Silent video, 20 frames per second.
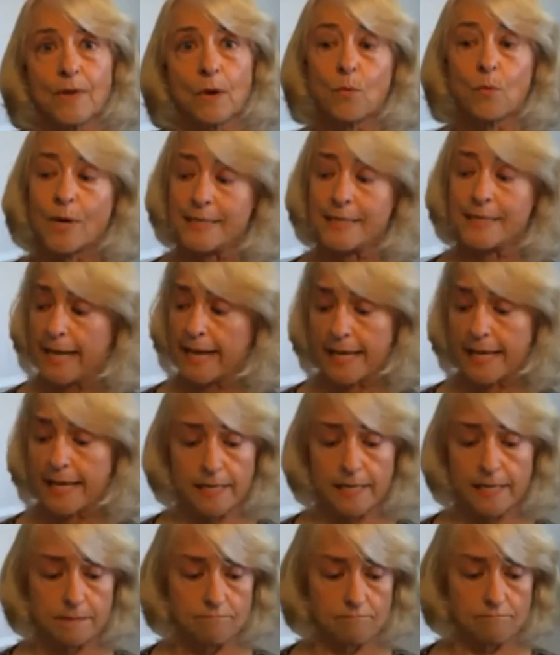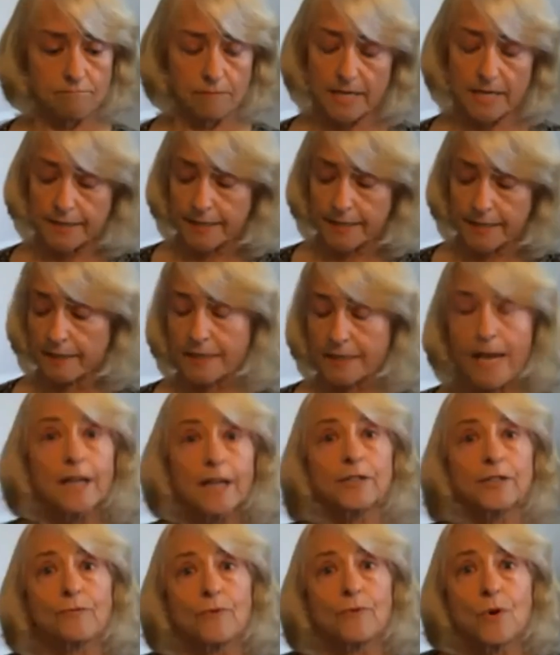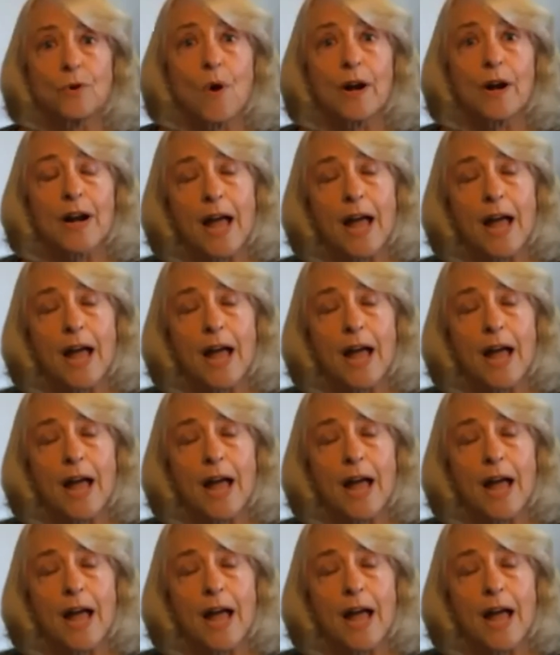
one day. He, he said, Doctor Ruwart,